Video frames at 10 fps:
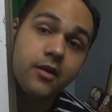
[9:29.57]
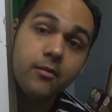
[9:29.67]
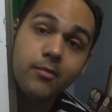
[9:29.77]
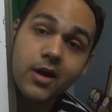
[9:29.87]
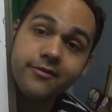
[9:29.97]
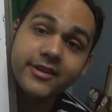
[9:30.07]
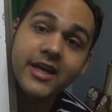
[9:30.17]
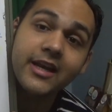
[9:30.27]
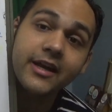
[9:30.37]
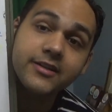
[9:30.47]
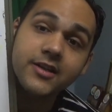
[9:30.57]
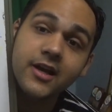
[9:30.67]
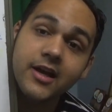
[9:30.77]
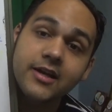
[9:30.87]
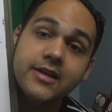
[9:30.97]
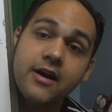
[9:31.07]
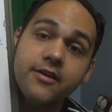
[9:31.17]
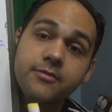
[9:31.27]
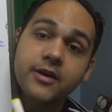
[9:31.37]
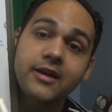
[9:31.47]
Marvin Elliott,
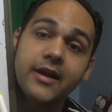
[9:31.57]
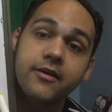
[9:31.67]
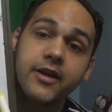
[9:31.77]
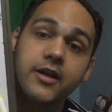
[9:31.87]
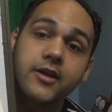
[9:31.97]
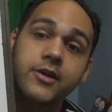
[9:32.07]
Gareth McCleary,